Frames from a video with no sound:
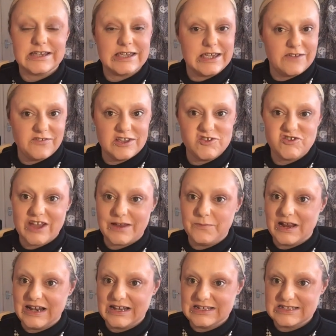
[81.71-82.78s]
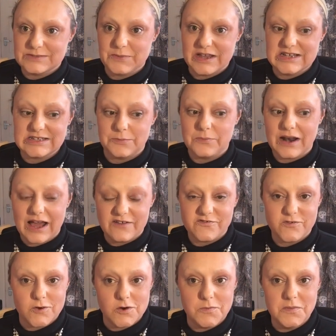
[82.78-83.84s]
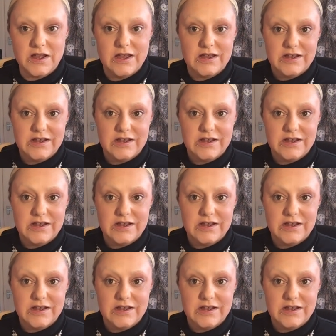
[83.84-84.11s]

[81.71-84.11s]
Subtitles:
giving Jamie Lynn Spears a platform